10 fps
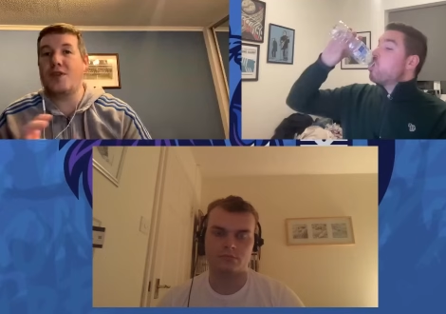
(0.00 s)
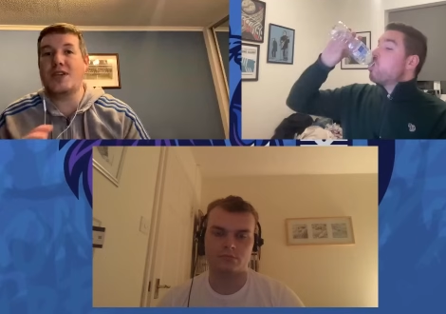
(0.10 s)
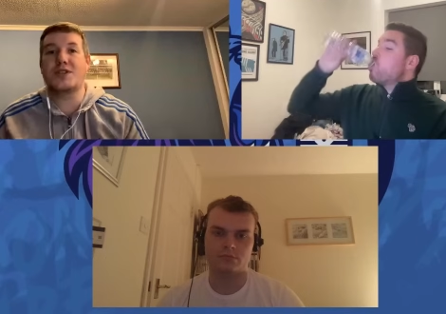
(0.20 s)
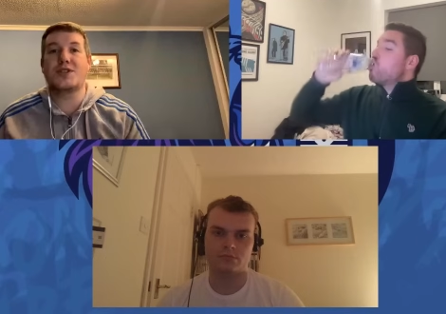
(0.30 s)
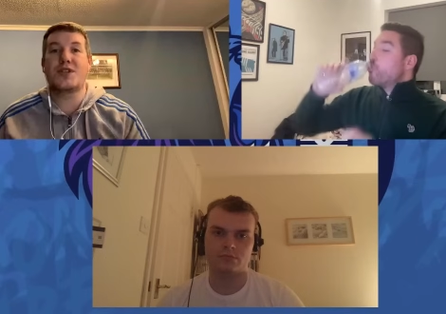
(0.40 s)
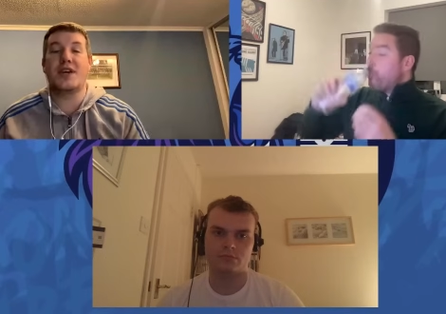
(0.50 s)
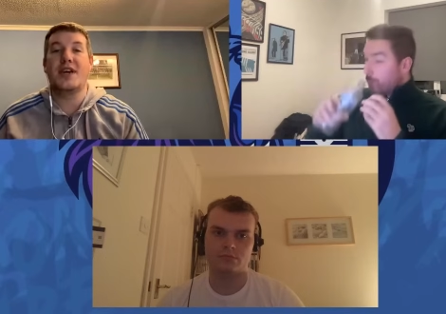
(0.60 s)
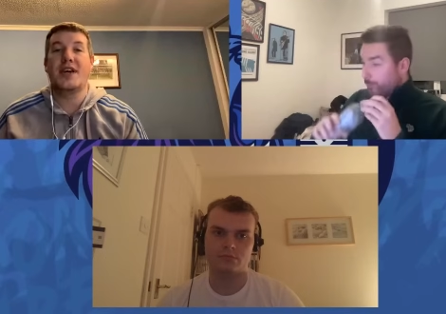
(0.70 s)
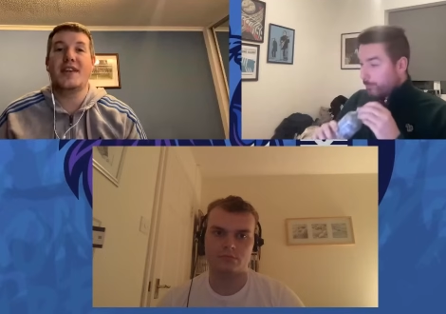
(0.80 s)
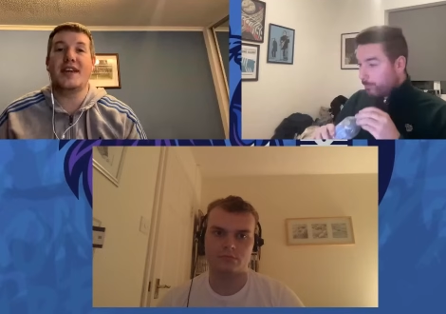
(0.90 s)
Speaker 1: listeners that
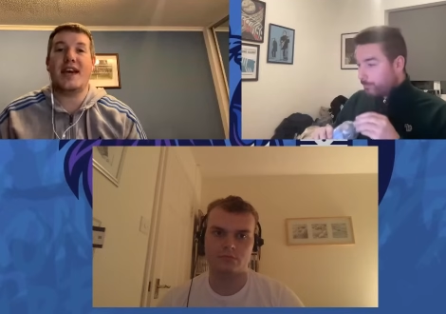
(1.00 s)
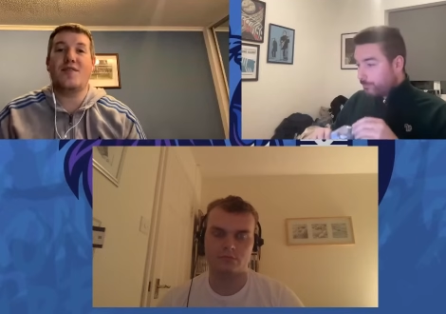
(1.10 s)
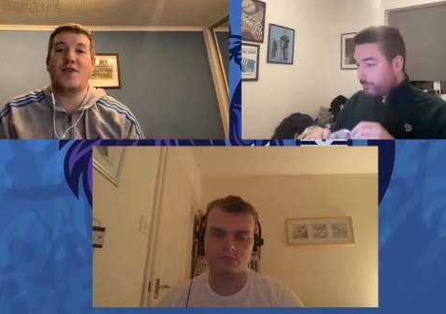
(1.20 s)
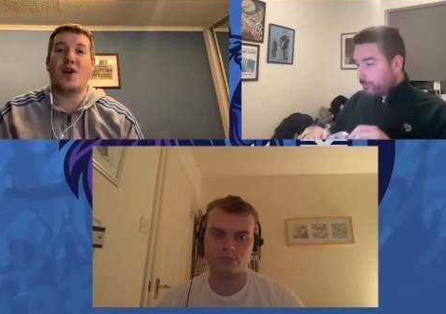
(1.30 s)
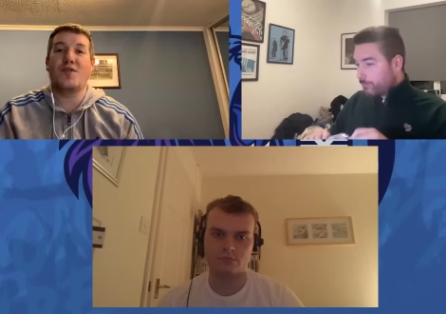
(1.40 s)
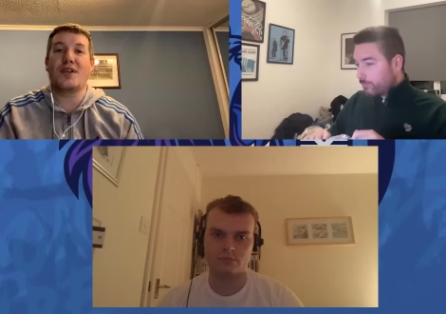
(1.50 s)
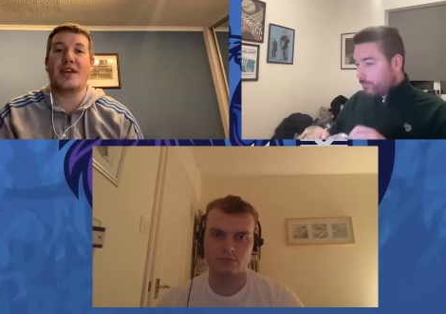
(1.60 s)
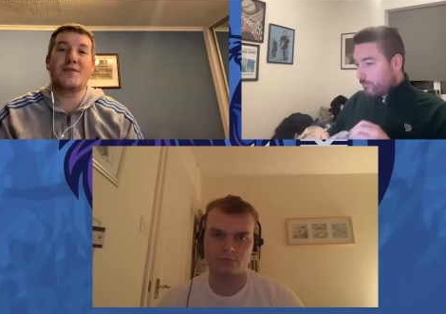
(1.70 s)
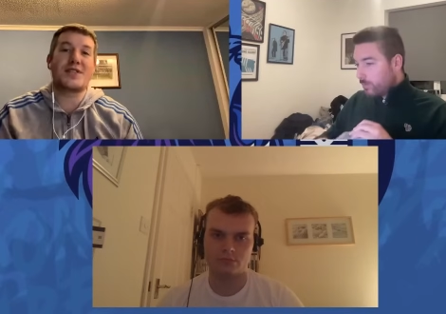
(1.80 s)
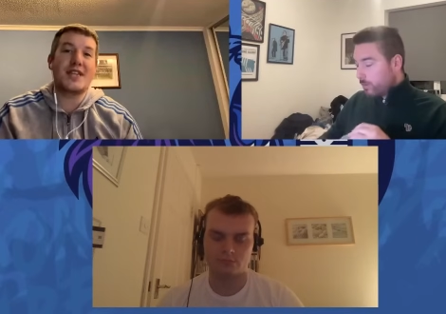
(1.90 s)
get involved and
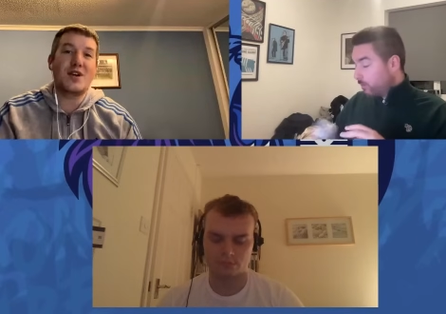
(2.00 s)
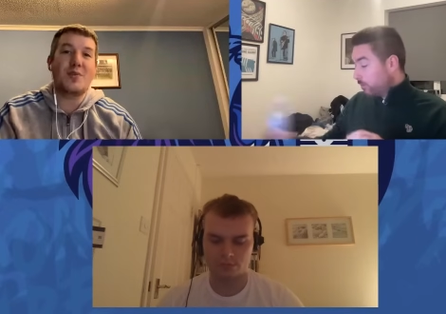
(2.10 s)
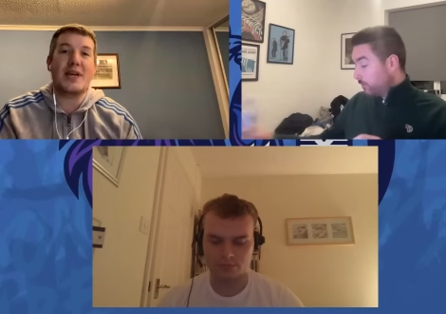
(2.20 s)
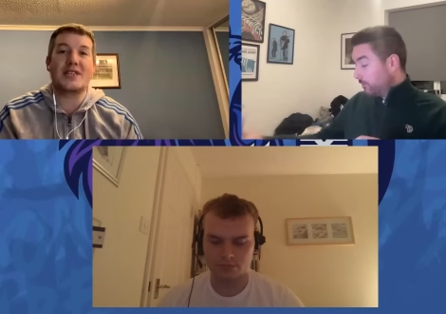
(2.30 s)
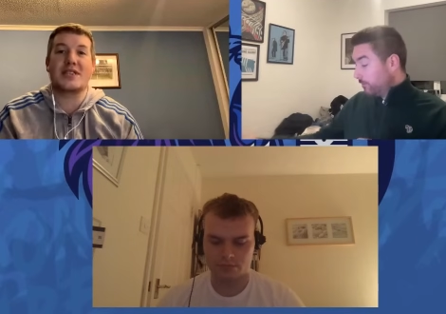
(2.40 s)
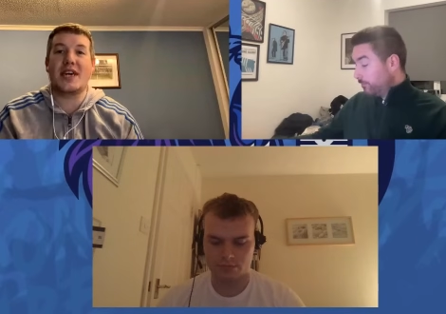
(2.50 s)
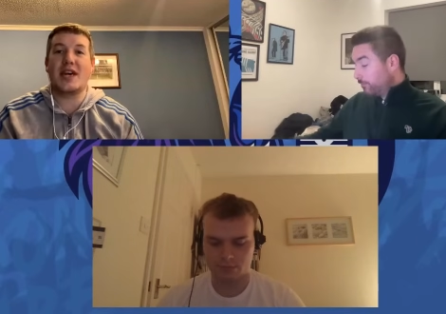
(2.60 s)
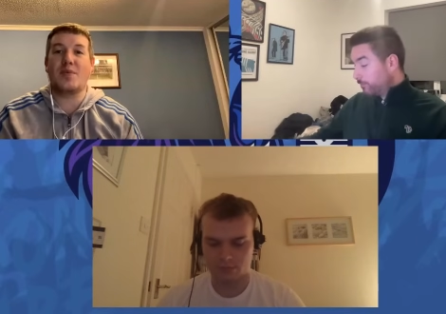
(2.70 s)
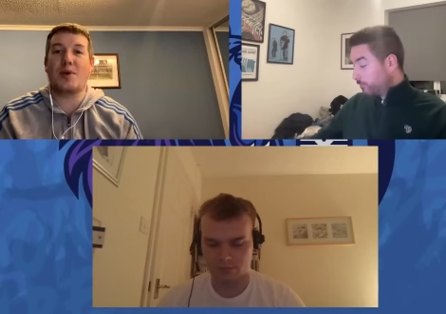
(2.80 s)
give us a little bit of stick,